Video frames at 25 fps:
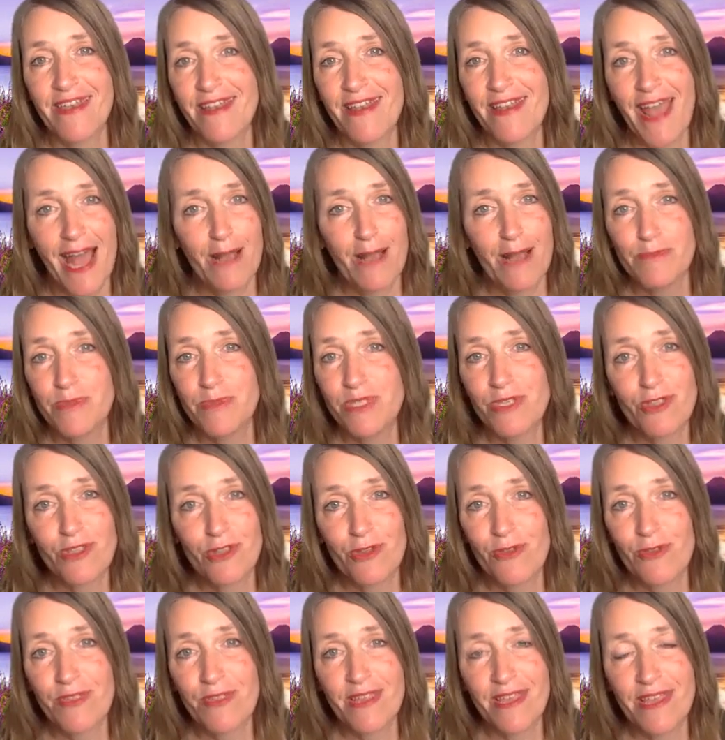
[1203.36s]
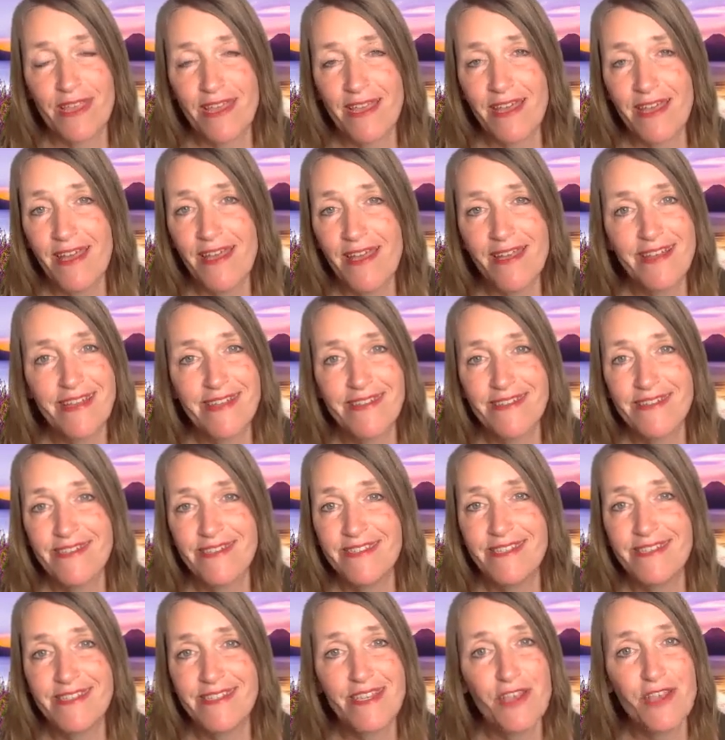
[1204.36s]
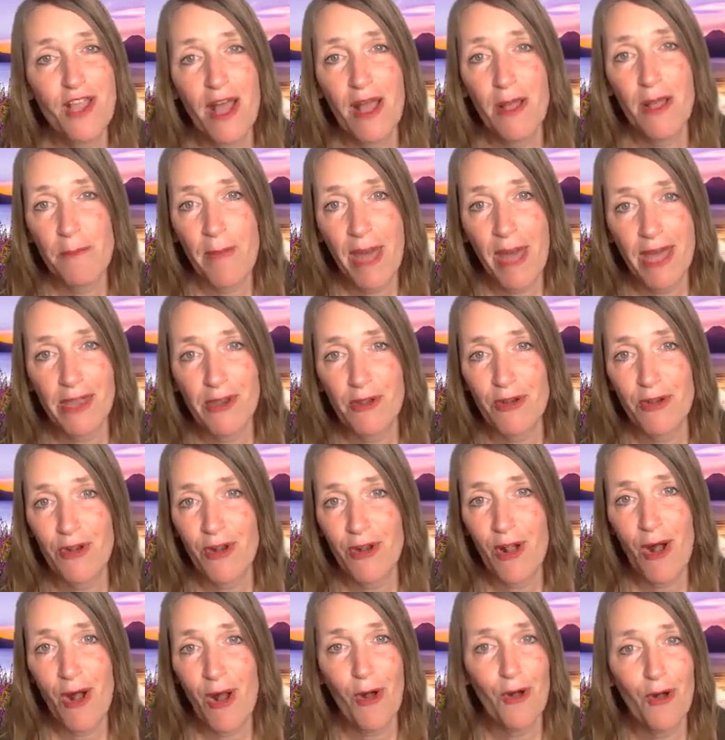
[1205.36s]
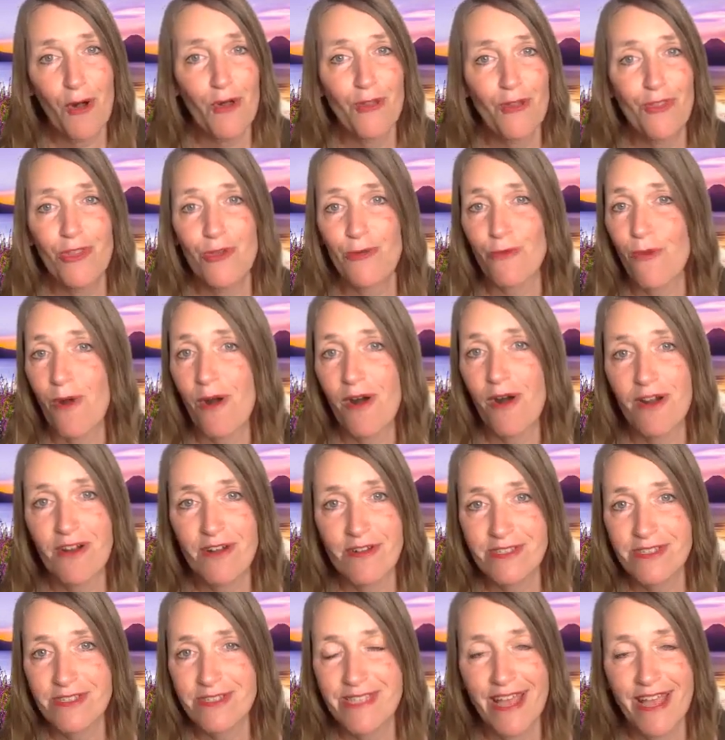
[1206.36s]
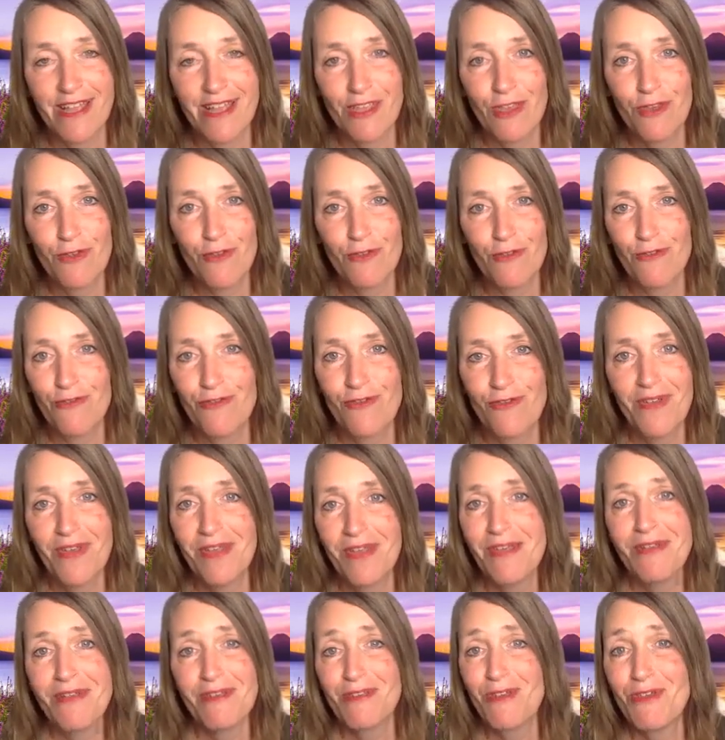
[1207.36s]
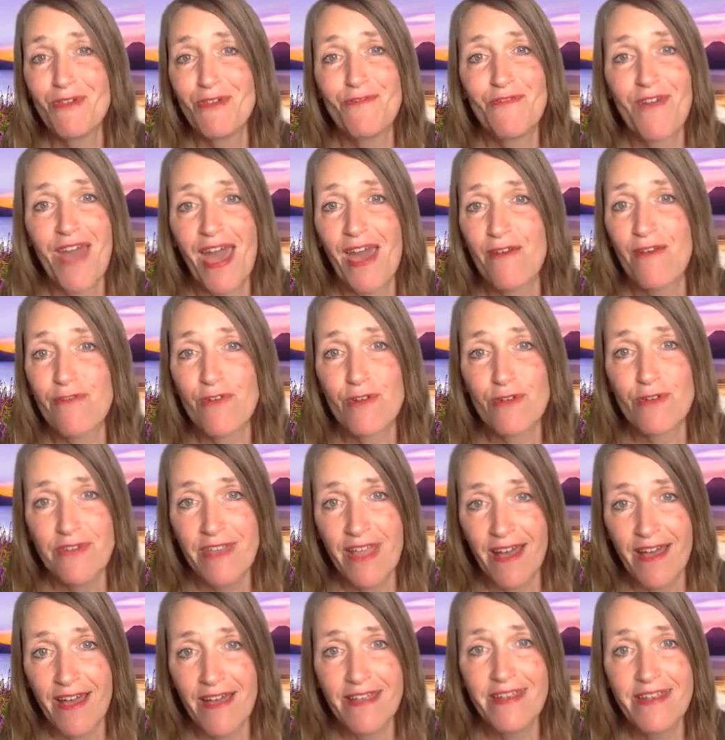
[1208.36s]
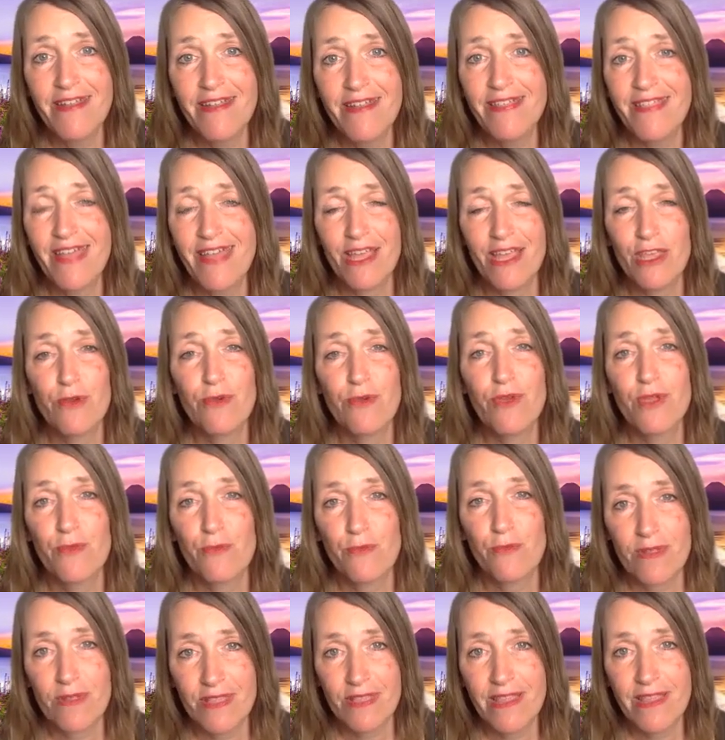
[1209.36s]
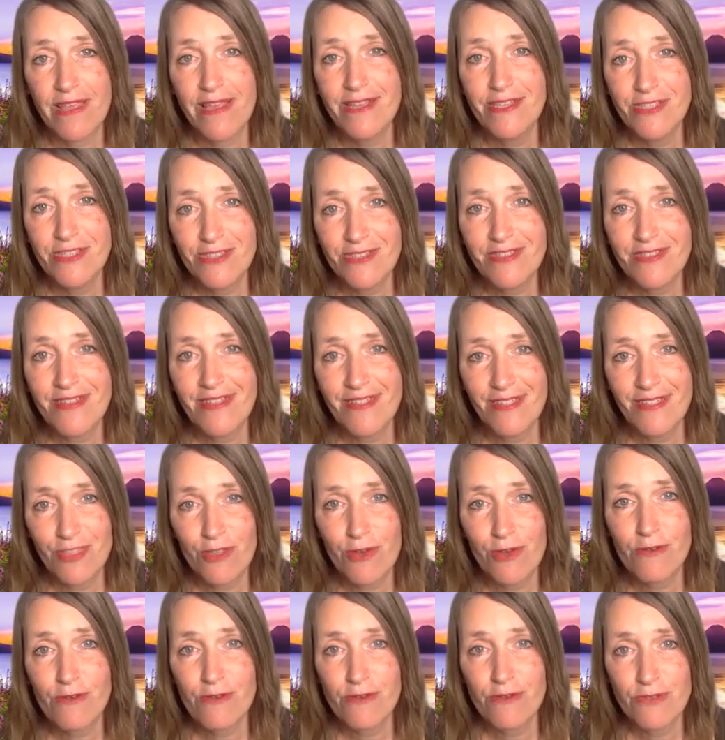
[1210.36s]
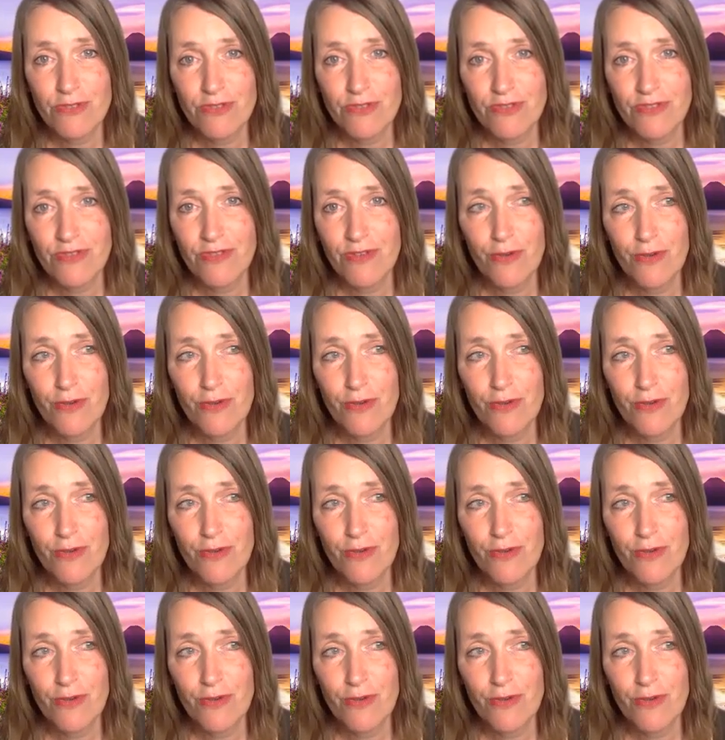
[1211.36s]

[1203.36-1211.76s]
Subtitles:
it absolutely did not matter, all the wrongs that you've ever done, that you can release those,